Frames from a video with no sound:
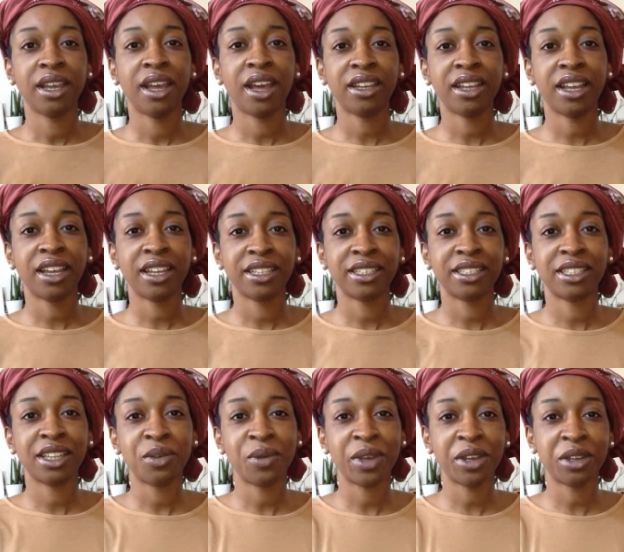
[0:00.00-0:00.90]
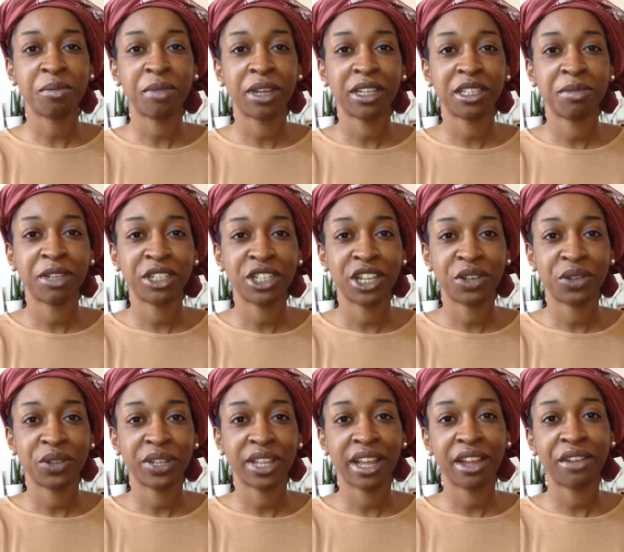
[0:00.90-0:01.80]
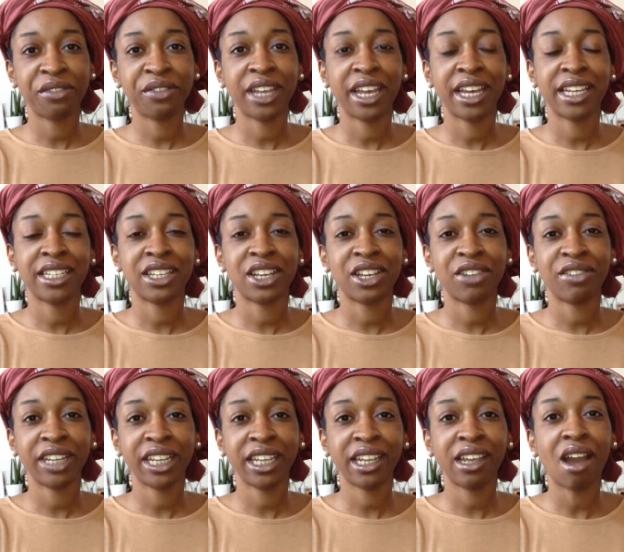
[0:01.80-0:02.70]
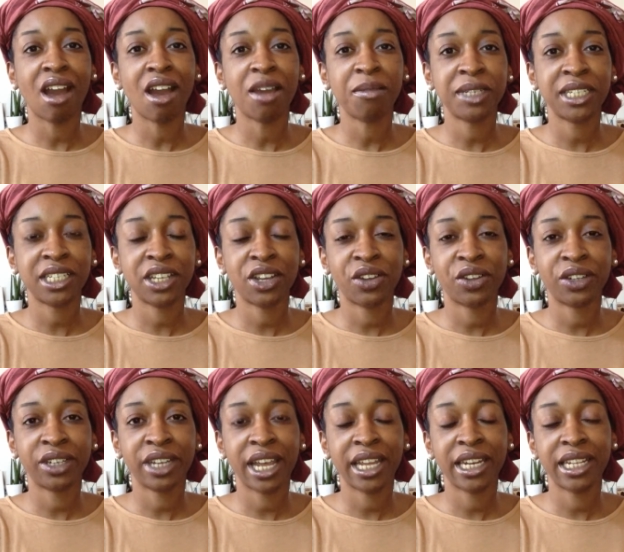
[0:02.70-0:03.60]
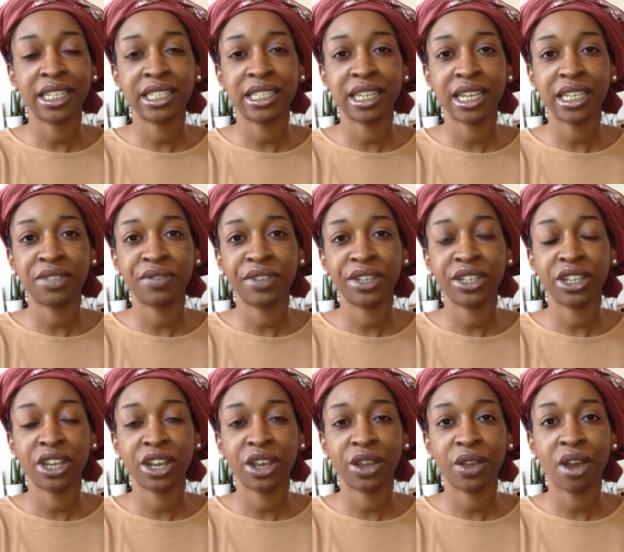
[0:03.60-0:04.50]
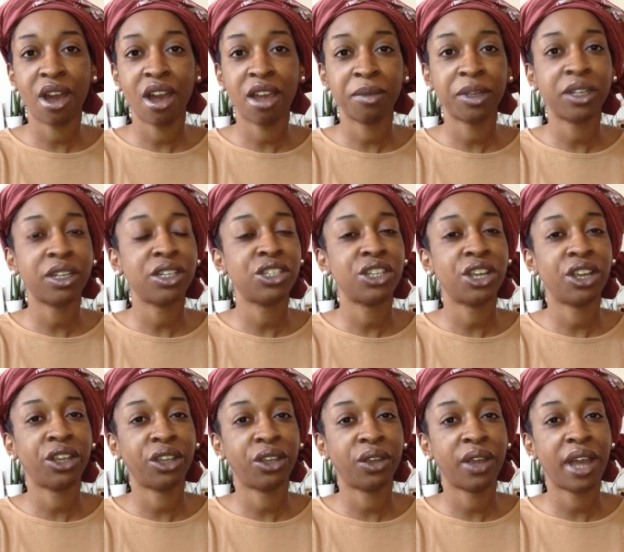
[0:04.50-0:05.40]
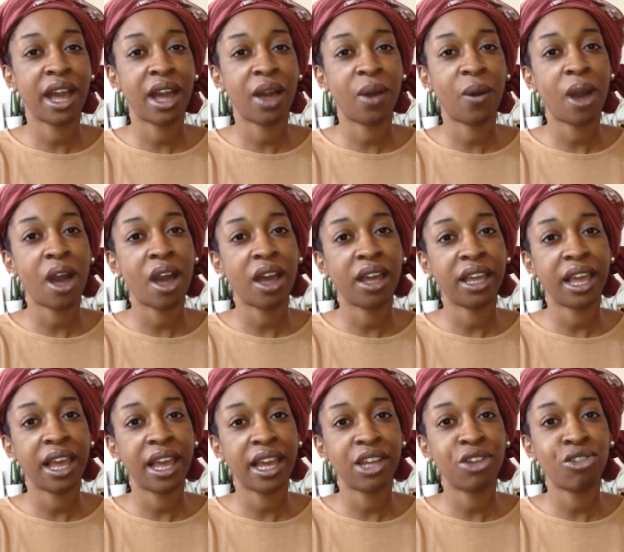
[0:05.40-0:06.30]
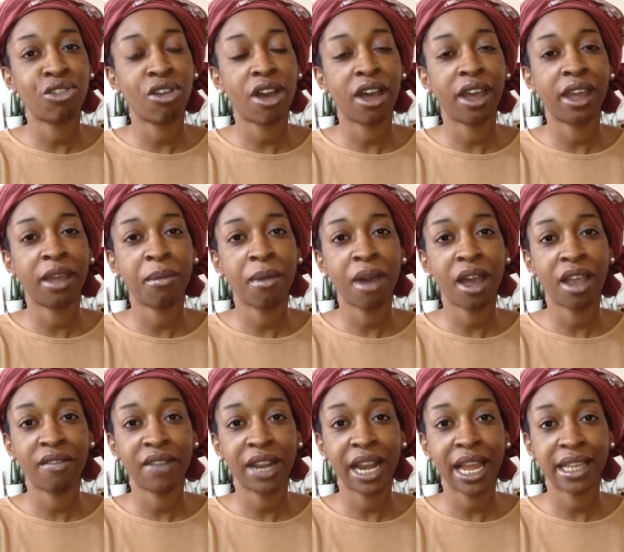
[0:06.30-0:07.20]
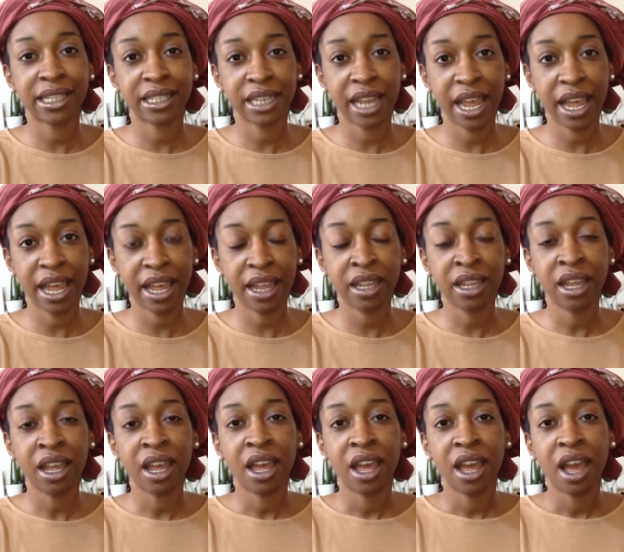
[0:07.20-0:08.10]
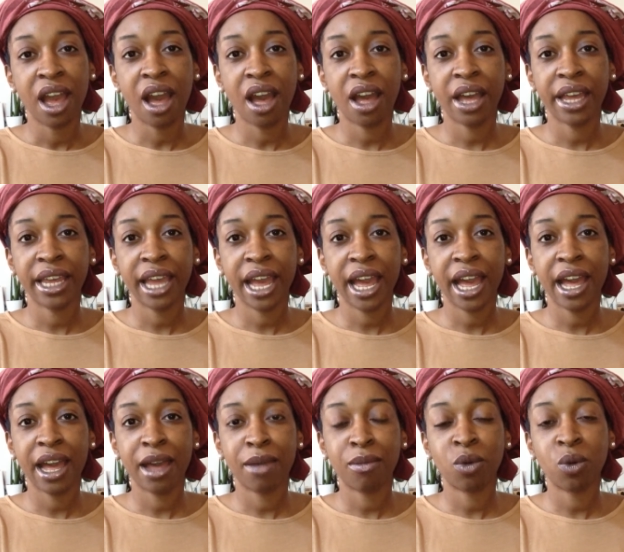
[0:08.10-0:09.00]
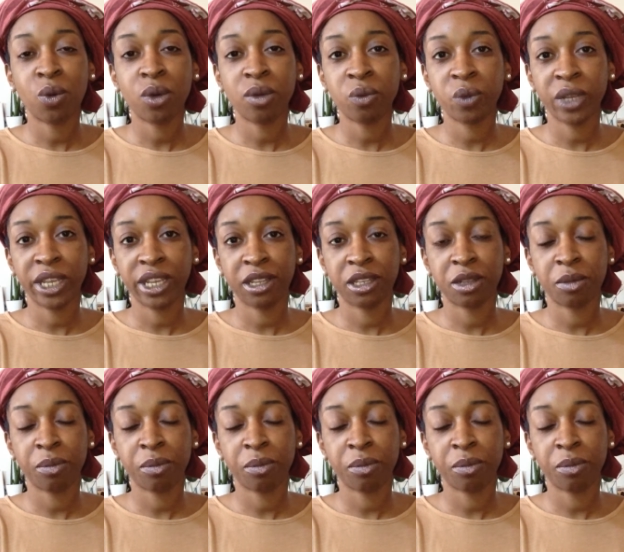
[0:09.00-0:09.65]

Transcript: Hi guys, welcome back to my channel, The Healthy Hair Diary. I'm Dion, and in today's video I'm going to show you how I air dry my relaxed hair. I am one week